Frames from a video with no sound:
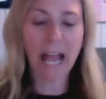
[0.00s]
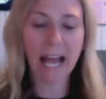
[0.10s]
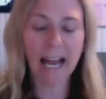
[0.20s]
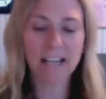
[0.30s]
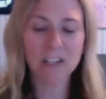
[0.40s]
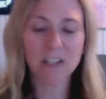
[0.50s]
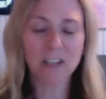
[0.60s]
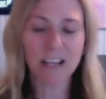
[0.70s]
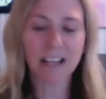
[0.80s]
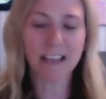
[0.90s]
And I
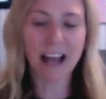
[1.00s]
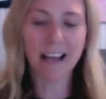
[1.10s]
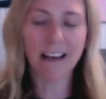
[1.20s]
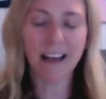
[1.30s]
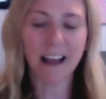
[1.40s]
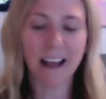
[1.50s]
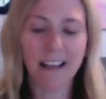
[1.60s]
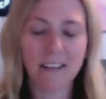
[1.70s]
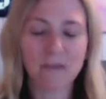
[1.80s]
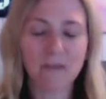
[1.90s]
just think that
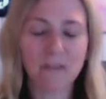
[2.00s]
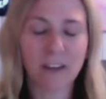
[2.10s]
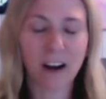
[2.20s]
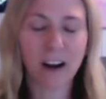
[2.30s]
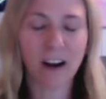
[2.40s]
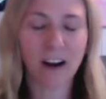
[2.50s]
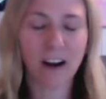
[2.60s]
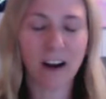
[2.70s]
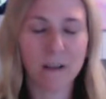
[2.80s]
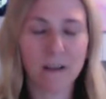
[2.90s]
it's very
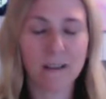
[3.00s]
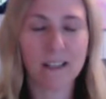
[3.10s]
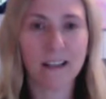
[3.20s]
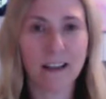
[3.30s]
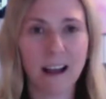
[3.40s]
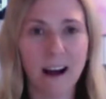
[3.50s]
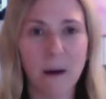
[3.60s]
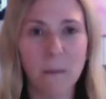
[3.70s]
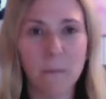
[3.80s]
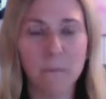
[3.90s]
important
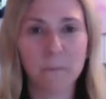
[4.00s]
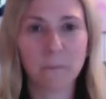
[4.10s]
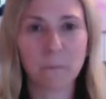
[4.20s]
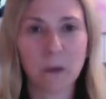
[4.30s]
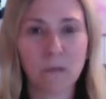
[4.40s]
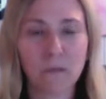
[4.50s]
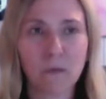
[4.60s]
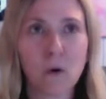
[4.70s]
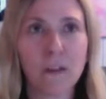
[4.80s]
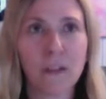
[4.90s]

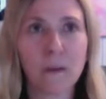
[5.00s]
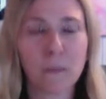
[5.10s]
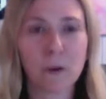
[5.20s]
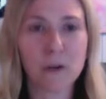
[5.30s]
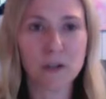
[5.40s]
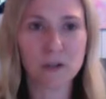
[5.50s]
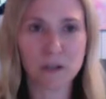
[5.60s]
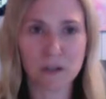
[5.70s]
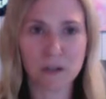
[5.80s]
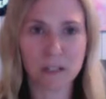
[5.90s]
for the
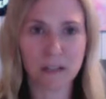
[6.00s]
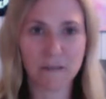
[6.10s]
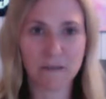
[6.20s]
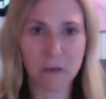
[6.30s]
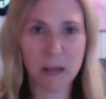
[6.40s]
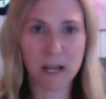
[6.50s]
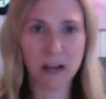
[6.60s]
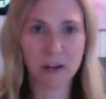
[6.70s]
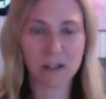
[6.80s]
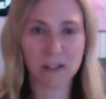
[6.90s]
producers and the
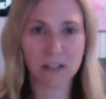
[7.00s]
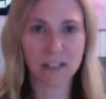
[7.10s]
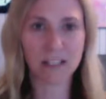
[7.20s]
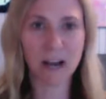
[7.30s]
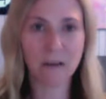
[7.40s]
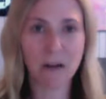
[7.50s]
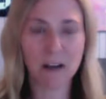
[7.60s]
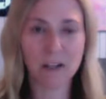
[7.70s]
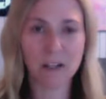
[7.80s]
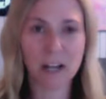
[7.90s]
filmmakers and the
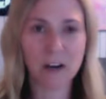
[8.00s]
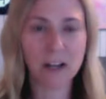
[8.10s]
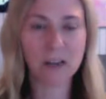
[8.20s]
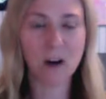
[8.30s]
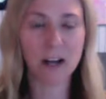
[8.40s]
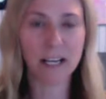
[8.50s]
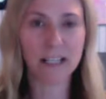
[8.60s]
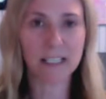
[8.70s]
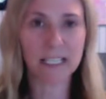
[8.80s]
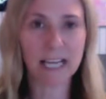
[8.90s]
directors that are in the
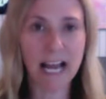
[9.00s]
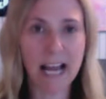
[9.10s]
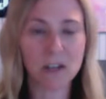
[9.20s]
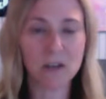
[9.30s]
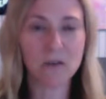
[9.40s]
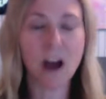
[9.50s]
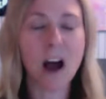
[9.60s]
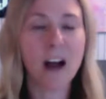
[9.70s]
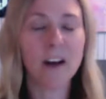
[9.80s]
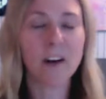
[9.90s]
audience today to
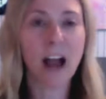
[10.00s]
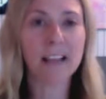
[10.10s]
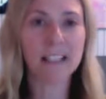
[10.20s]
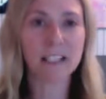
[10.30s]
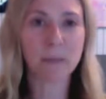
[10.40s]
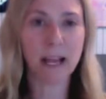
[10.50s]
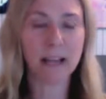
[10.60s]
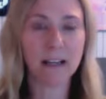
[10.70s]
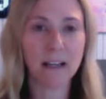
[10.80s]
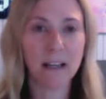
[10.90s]
not
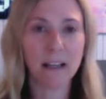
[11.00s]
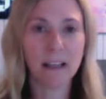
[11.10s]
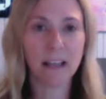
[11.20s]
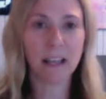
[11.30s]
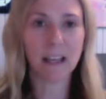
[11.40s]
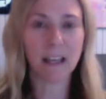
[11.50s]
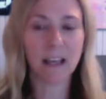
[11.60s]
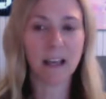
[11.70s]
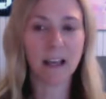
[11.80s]
underestimate the